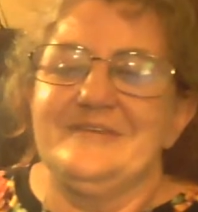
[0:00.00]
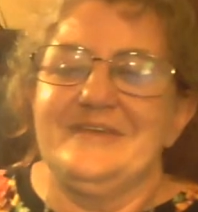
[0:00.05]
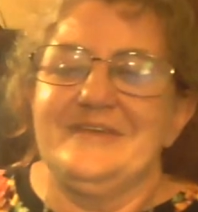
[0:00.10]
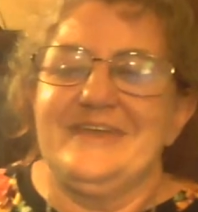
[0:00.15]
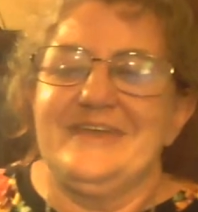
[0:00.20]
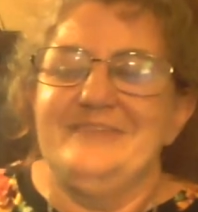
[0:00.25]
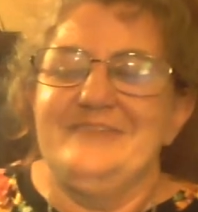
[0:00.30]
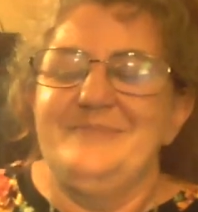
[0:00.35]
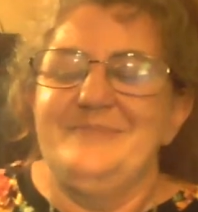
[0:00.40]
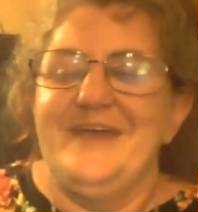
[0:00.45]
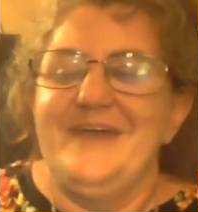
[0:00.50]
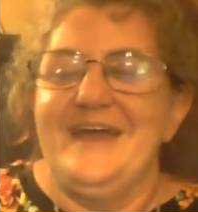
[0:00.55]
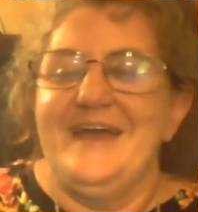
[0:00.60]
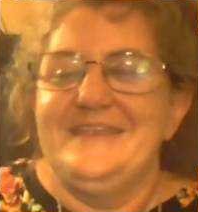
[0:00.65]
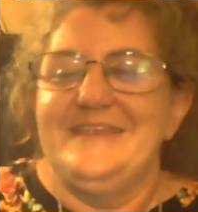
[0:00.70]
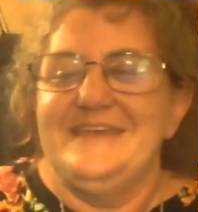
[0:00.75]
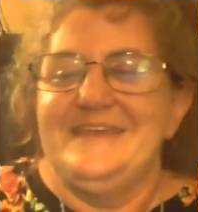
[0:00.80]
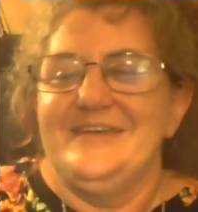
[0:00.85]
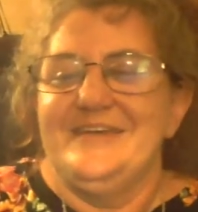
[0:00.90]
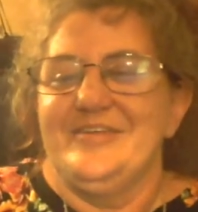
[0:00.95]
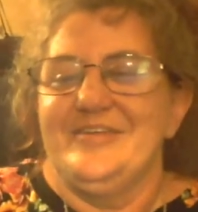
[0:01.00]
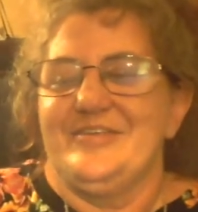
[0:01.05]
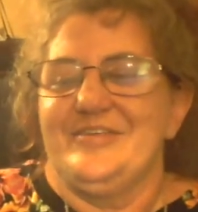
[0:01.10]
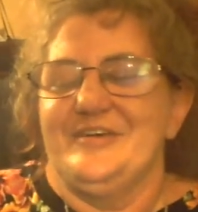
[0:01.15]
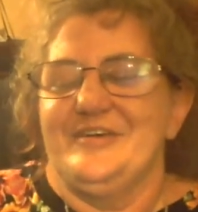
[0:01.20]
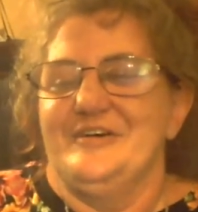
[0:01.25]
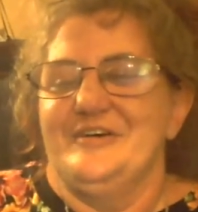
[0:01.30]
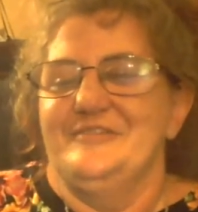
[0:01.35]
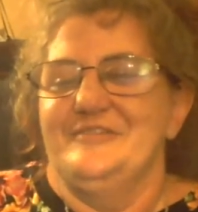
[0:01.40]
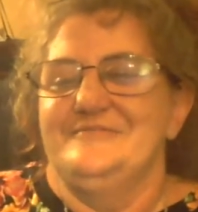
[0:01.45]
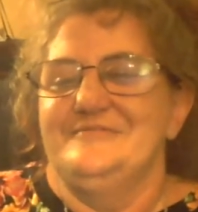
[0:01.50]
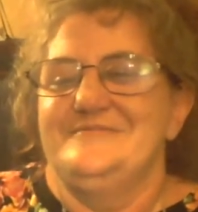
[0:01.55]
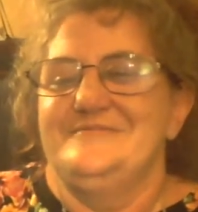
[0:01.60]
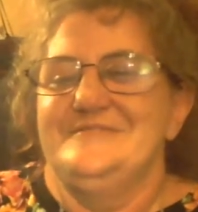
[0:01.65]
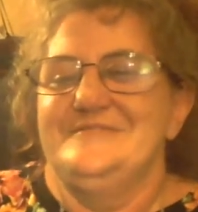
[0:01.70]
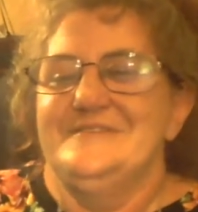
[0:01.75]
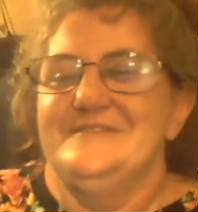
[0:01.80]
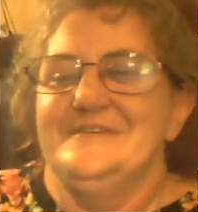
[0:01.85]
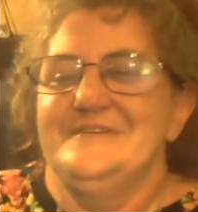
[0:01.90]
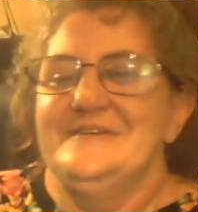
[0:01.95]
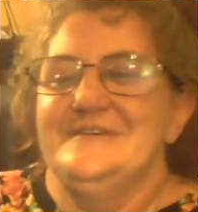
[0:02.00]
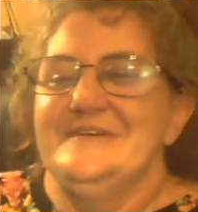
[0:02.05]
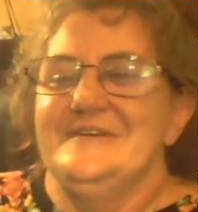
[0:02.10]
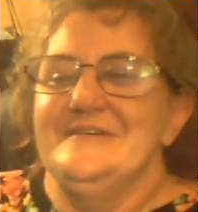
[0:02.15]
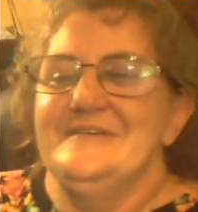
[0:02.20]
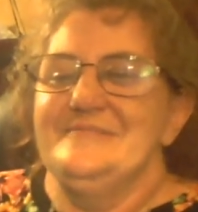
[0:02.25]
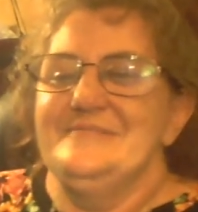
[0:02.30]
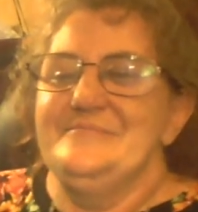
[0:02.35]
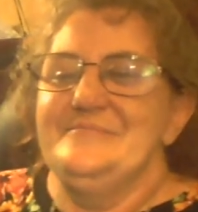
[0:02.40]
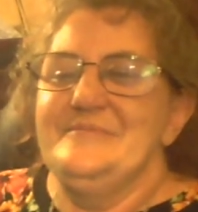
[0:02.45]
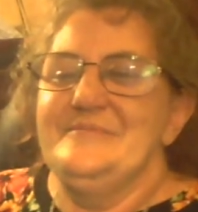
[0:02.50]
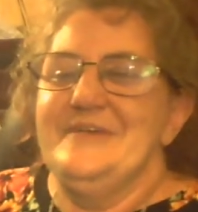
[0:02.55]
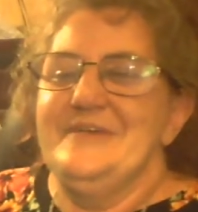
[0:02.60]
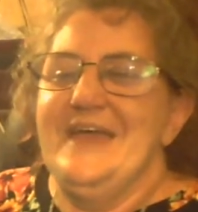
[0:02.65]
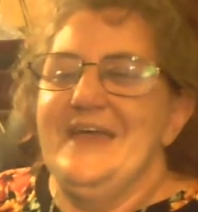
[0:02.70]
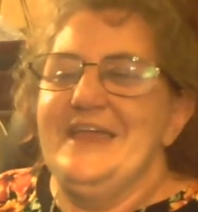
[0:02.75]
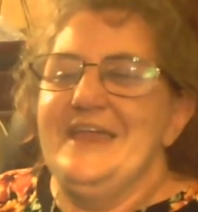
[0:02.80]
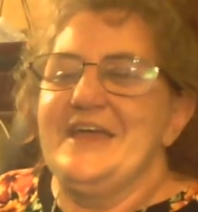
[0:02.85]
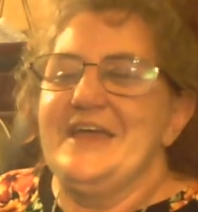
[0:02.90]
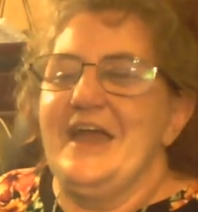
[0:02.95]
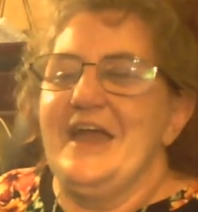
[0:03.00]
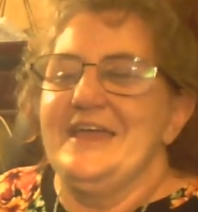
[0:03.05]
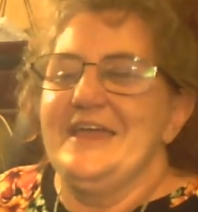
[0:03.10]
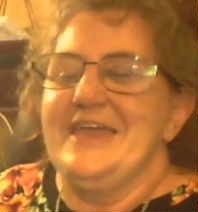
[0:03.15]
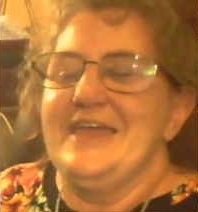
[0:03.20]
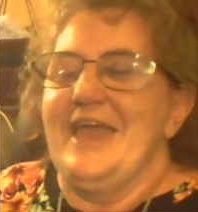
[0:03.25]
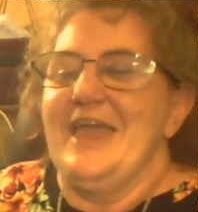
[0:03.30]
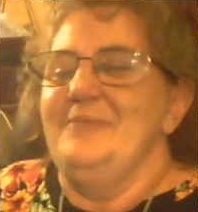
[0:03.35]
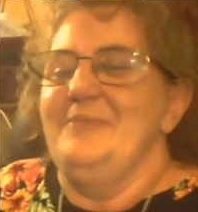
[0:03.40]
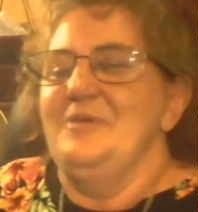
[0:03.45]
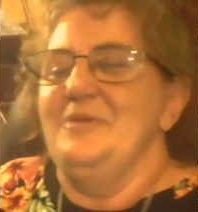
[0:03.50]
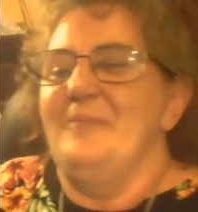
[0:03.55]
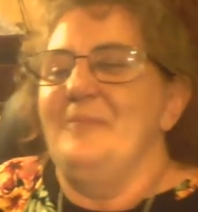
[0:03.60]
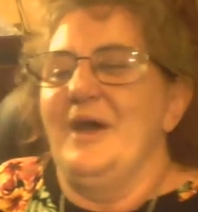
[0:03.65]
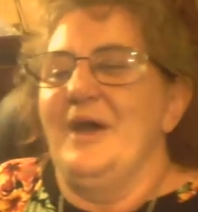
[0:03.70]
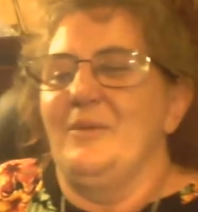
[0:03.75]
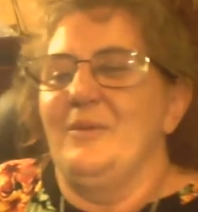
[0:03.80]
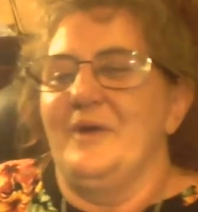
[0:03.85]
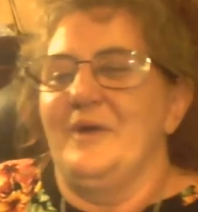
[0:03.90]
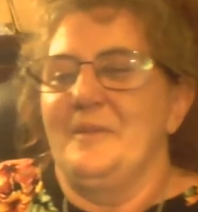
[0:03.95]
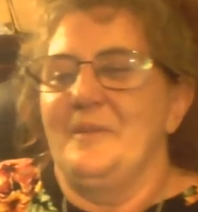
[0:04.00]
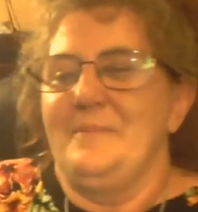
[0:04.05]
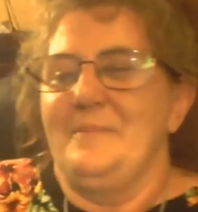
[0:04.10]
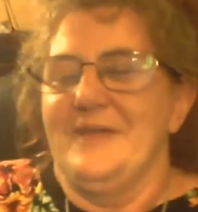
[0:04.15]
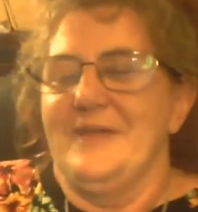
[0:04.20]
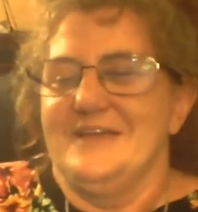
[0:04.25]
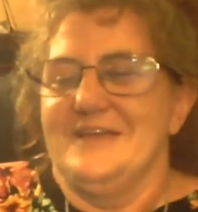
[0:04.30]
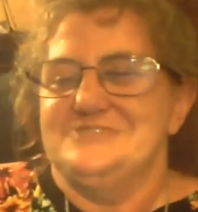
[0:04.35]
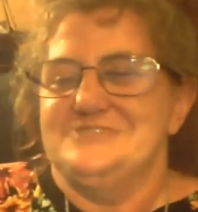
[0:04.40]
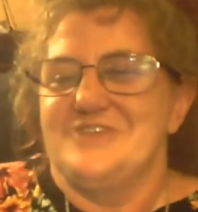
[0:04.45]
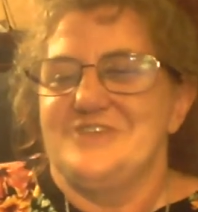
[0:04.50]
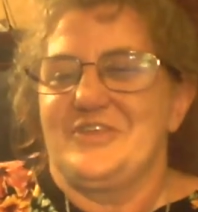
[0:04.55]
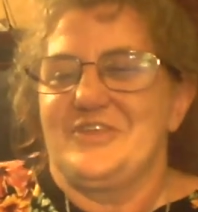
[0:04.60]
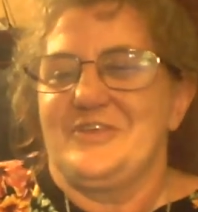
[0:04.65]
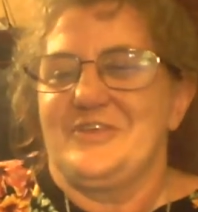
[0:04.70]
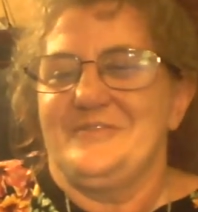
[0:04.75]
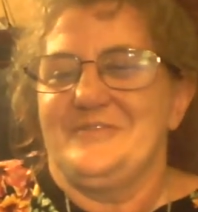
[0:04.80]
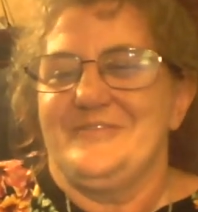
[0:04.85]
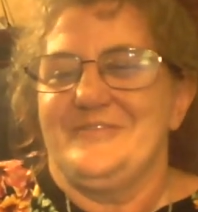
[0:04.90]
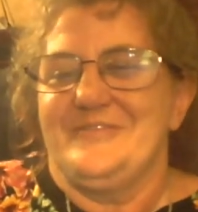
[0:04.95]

Give me ideas of any kind of game you might want to play, just